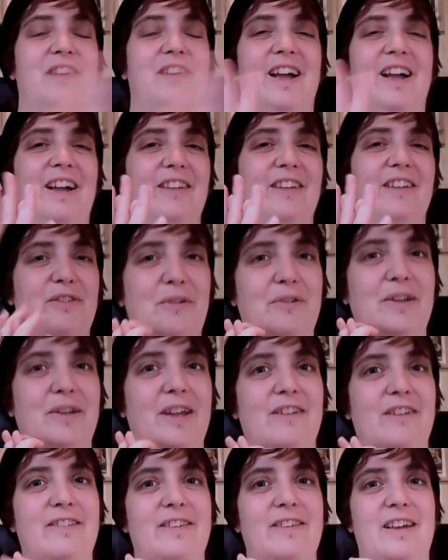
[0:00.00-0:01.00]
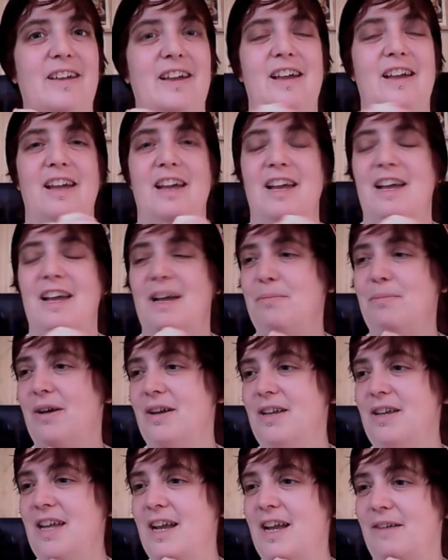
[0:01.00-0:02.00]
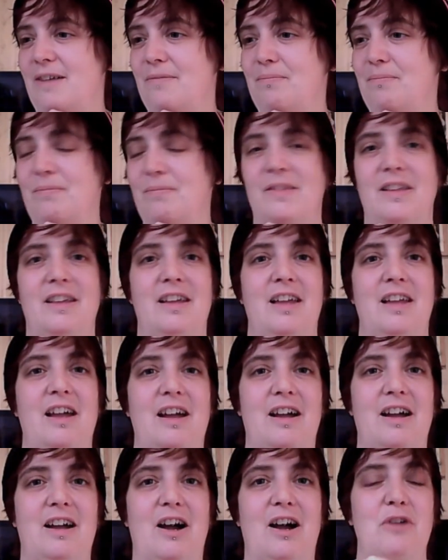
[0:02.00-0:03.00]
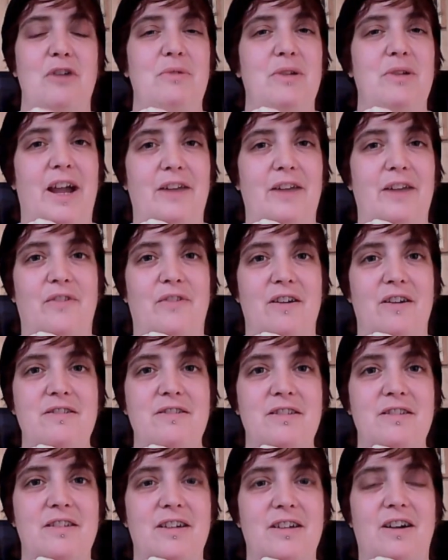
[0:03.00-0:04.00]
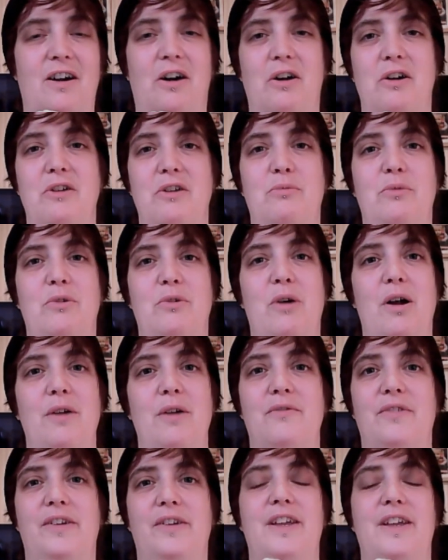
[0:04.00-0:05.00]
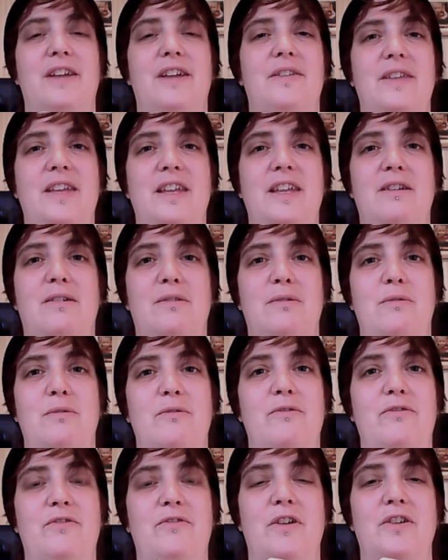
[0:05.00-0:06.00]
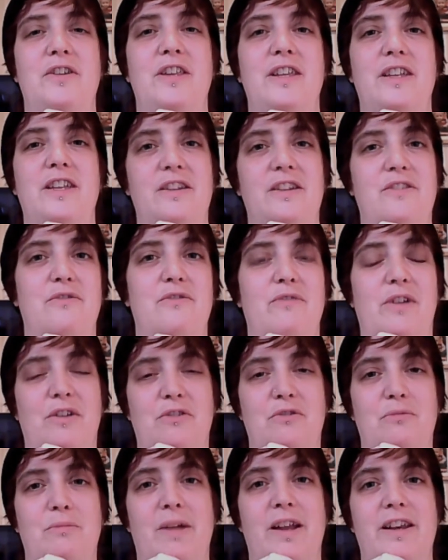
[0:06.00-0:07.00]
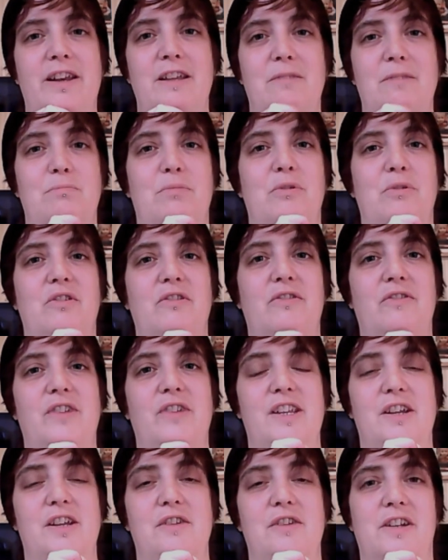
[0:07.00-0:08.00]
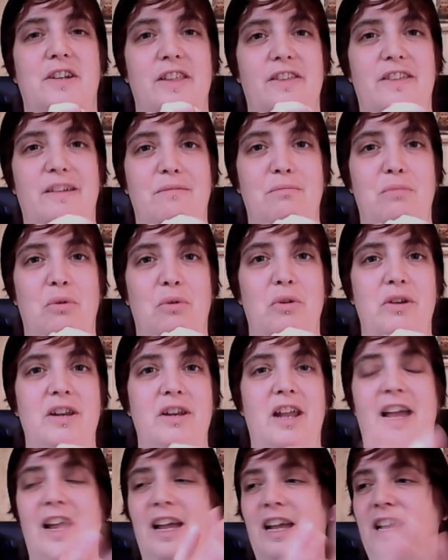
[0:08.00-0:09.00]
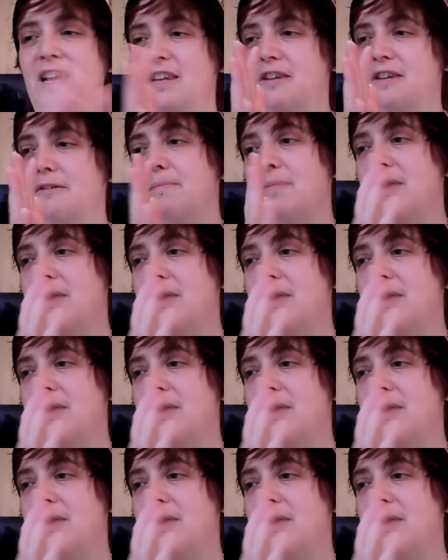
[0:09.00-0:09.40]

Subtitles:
that. So yes. But yeah, hope you had fun. I will hopefully get the 30 years of Wrestlemania book video done at some point, and